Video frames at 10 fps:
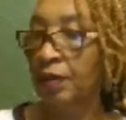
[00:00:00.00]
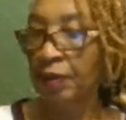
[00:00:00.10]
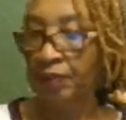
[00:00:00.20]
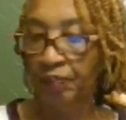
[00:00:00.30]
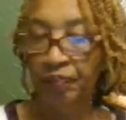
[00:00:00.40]

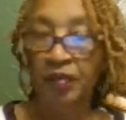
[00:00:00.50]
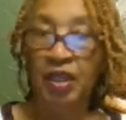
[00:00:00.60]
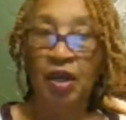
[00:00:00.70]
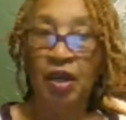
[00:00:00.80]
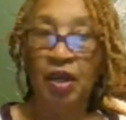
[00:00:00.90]
Y'all got to
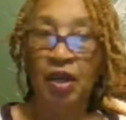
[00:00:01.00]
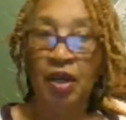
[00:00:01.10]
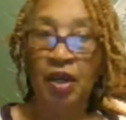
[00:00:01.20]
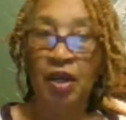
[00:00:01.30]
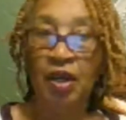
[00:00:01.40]
hurry up,
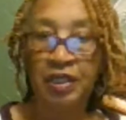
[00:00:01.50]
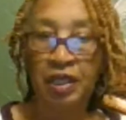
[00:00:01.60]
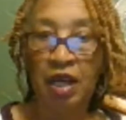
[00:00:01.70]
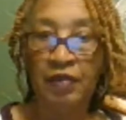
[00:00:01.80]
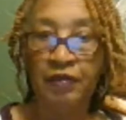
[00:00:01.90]
finish this
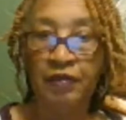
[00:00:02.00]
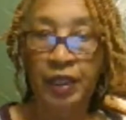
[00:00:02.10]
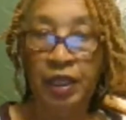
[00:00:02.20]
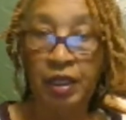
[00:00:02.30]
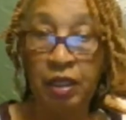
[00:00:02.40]
coffee before it
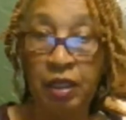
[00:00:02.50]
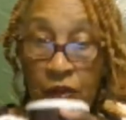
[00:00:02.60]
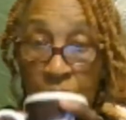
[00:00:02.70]
get cold.